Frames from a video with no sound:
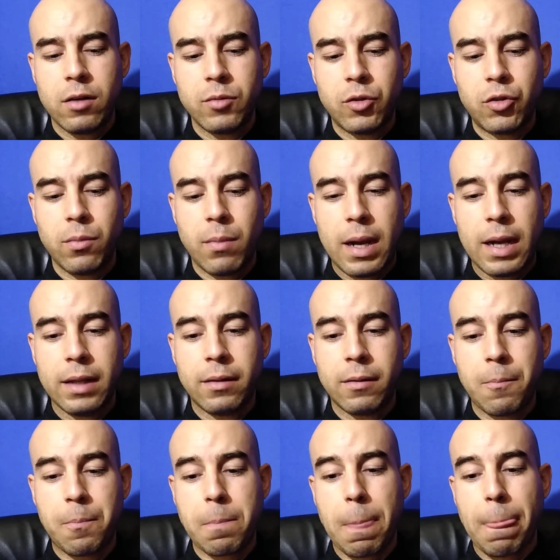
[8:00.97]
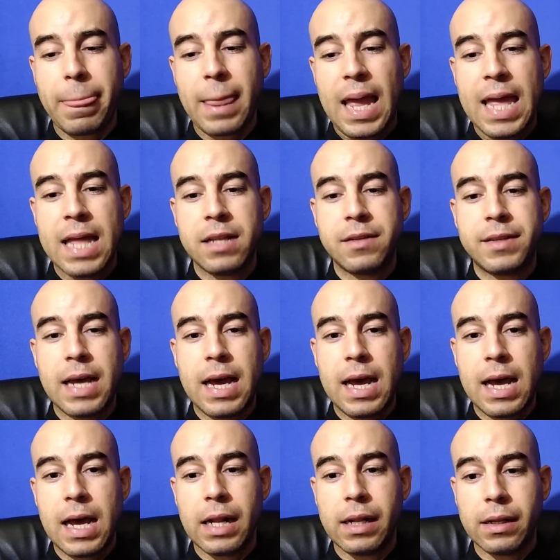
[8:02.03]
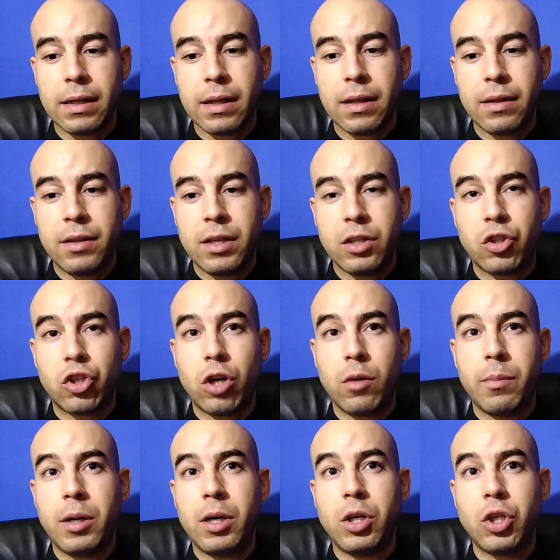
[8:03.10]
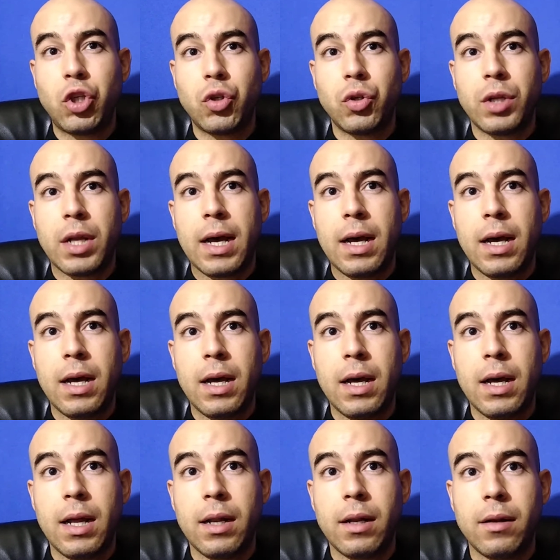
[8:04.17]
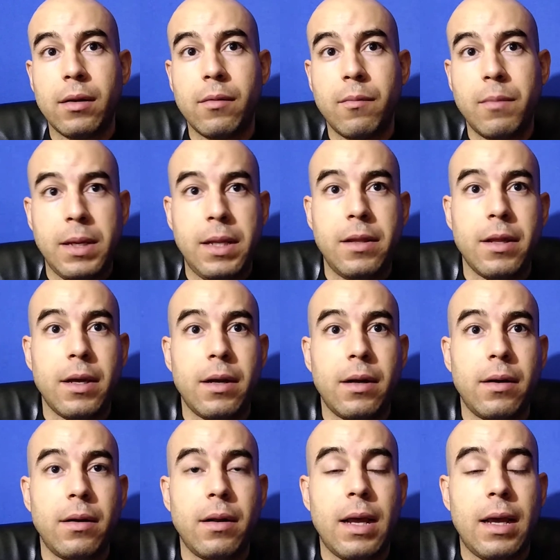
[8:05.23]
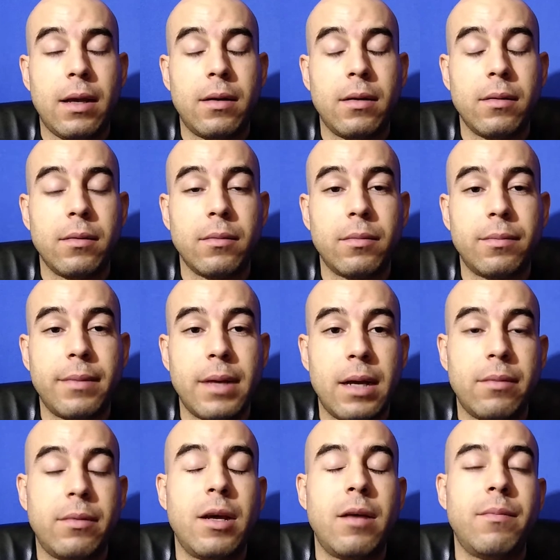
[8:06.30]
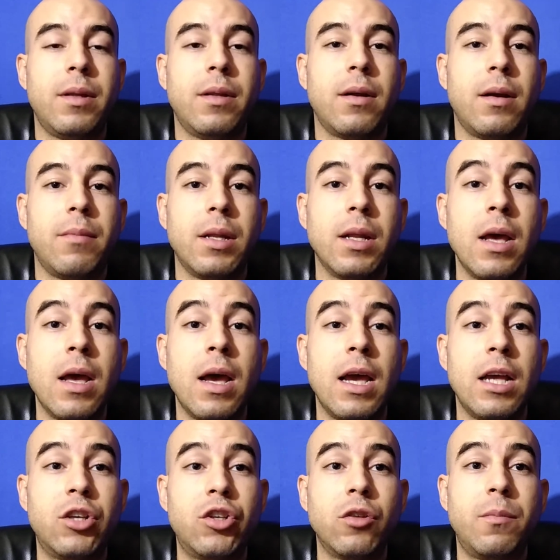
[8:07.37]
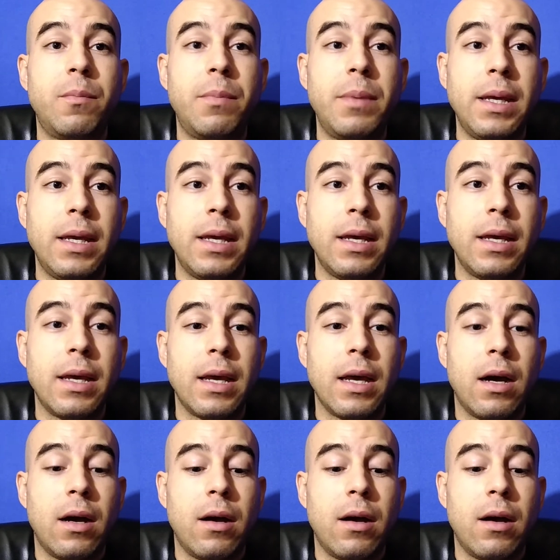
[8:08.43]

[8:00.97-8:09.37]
comes to mind is that the interpreter should not be there. Like, not be there. I mean, it should be